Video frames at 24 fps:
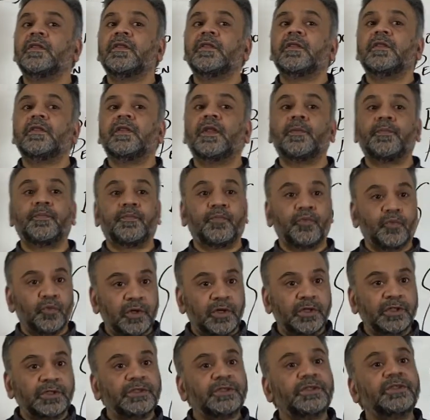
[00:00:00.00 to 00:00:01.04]
the
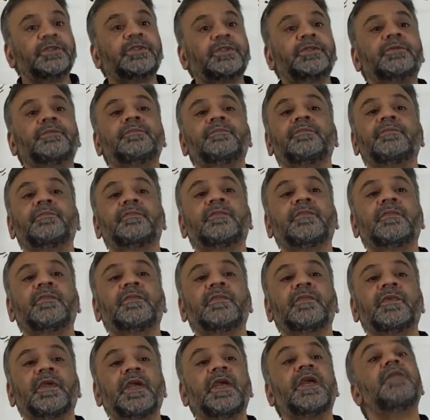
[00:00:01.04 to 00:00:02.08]
plurals
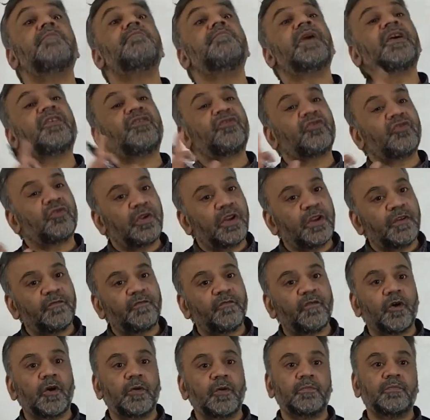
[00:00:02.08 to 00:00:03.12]
in masculine
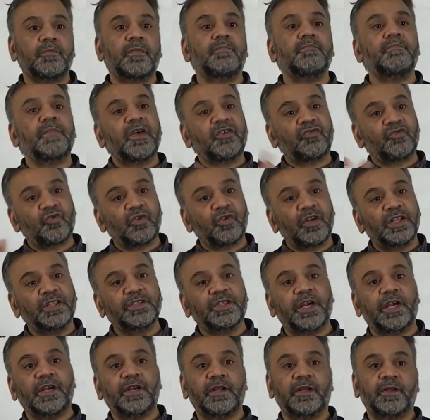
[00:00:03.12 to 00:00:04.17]
form, masculine
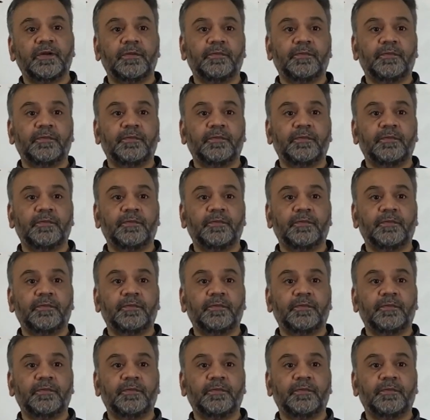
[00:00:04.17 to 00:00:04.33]
gender.